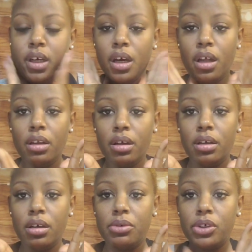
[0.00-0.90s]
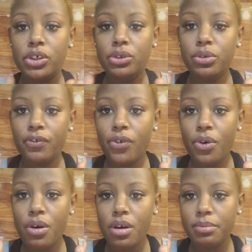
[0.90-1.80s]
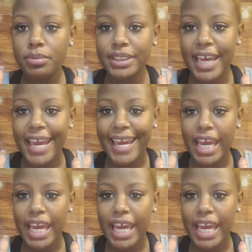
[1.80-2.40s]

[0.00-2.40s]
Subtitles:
the color look more uniformed